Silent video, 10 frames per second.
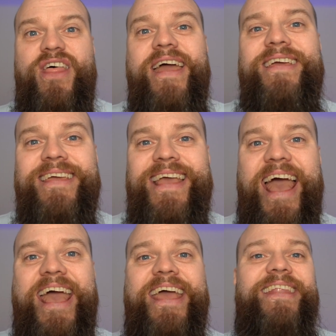they can
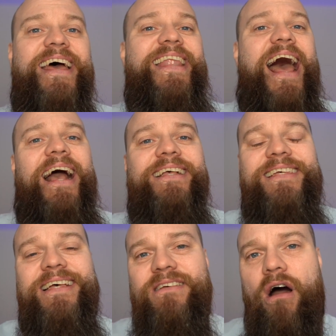get in and
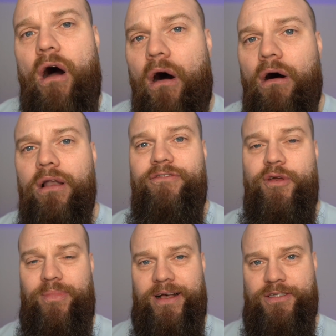access all of
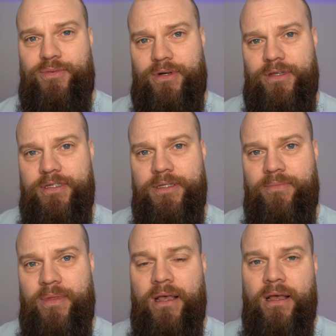your passwords.
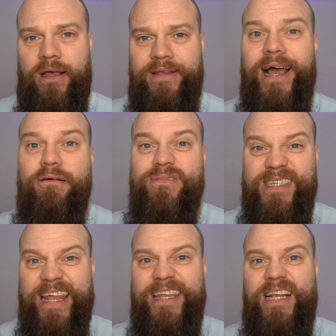Now,
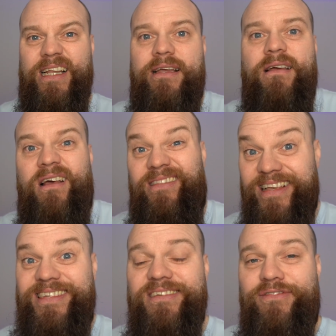technically,
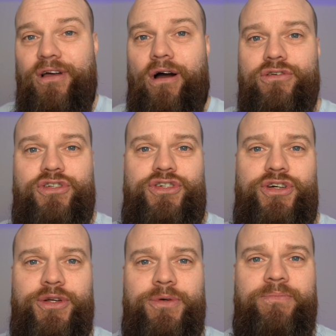this is of course
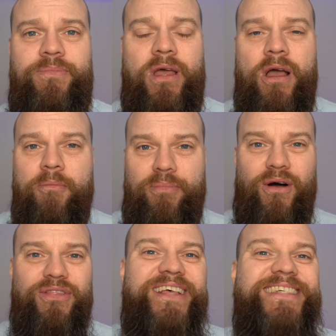true,
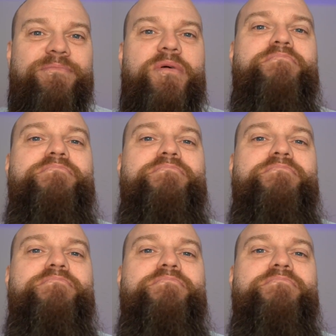but this can be